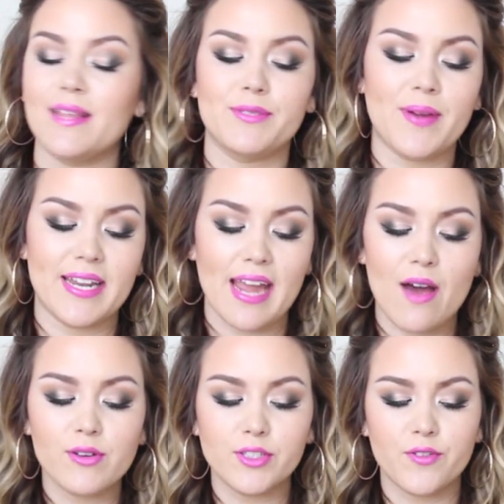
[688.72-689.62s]
lips right
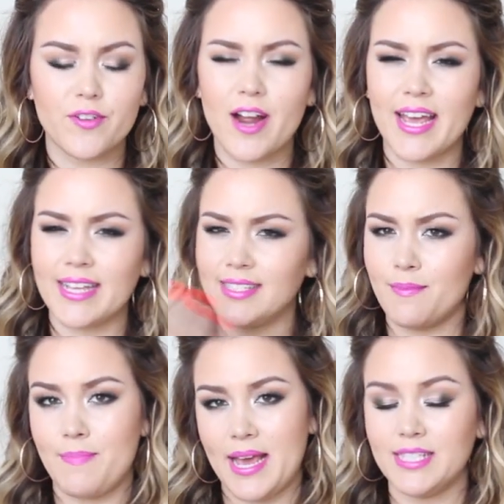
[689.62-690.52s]
now. So for, I guess,
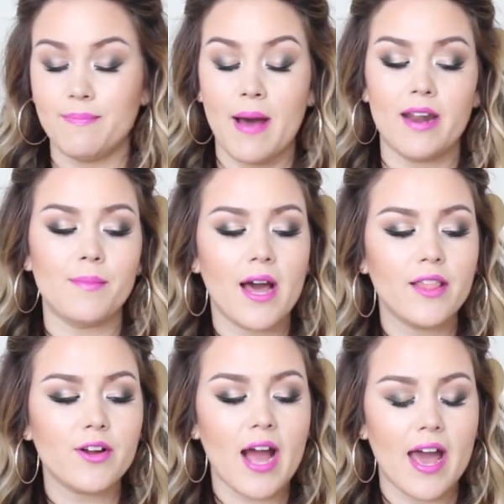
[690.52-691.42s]
the base bottom color,